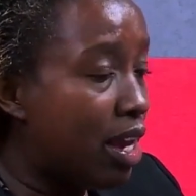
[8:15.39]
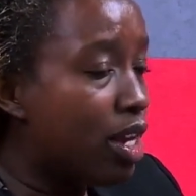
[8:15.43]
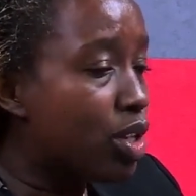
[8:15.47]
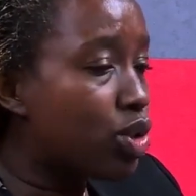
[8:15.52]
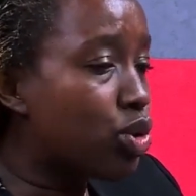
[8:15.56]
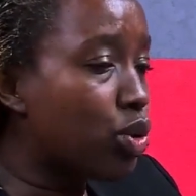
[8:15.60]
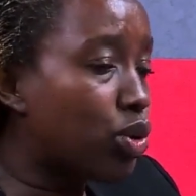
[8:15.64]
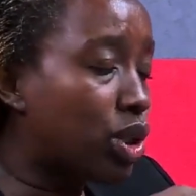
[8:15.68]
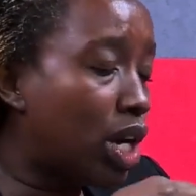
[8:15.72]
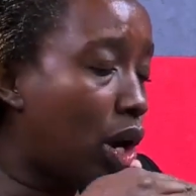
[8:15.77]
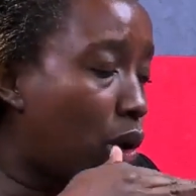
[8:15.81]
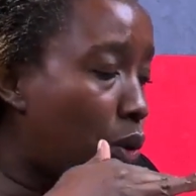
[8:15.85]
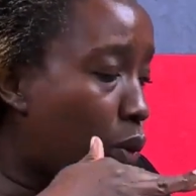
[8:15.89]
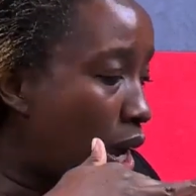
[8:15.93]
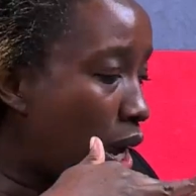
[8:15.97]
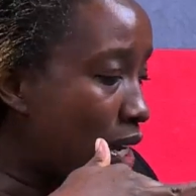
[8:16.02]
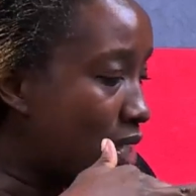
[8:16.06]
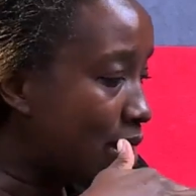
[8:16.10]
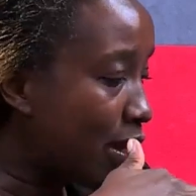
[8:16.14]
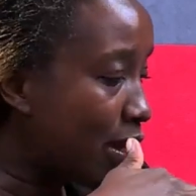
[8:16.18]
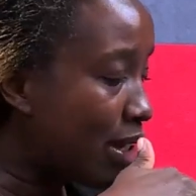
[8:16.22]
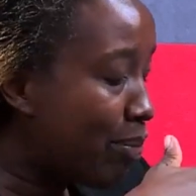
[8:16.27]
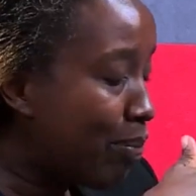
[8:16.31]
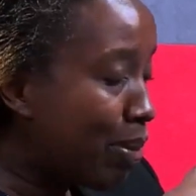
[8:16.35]
So now
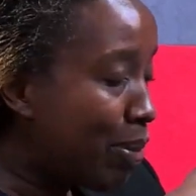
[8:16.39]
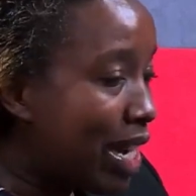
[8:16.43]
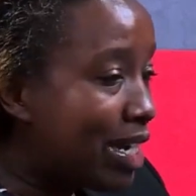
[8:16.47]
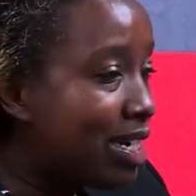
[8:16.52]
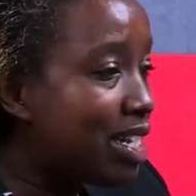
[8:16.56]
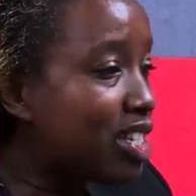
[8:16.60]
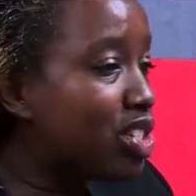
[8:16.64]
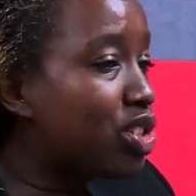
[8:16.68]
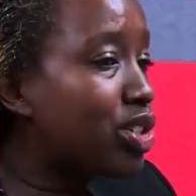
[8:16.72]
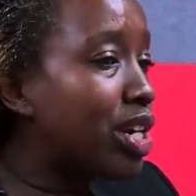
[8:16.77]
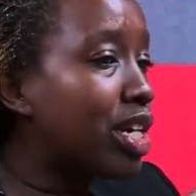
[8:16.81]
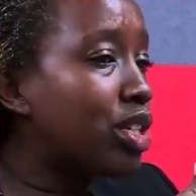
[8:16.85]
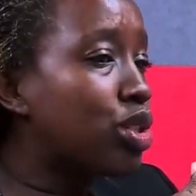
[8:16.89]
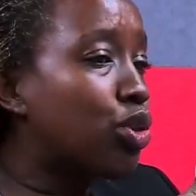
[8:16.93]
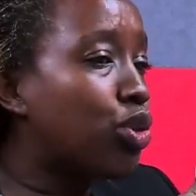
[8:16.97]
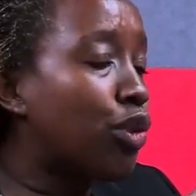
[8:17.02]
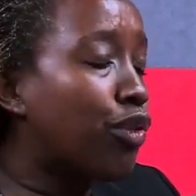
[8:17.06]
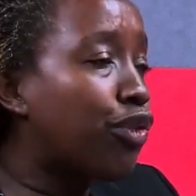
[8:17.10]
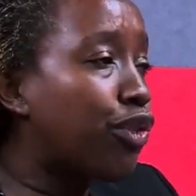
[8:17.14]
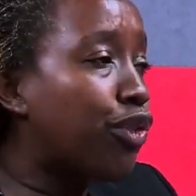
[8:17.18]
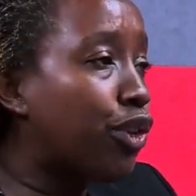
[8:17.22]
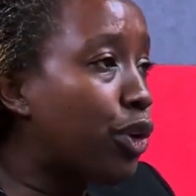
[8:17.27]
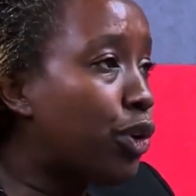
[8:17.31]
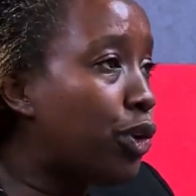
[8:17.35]
as the blood is trying to
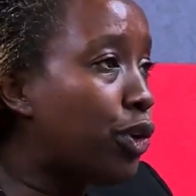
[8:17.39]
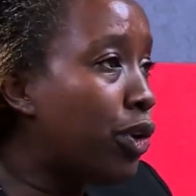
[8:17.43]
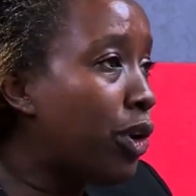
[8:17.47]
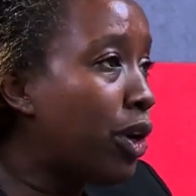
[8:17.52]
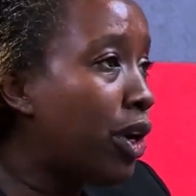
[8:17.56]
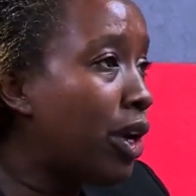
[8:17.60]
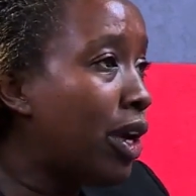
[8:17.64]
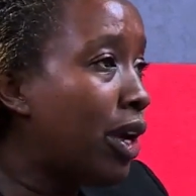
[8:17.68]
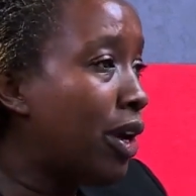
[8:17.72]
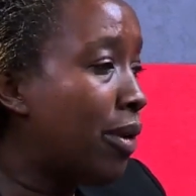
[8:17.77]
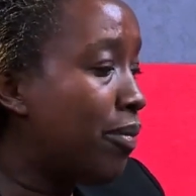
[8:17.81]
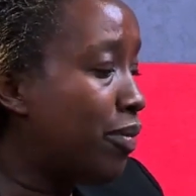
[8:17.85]
flow,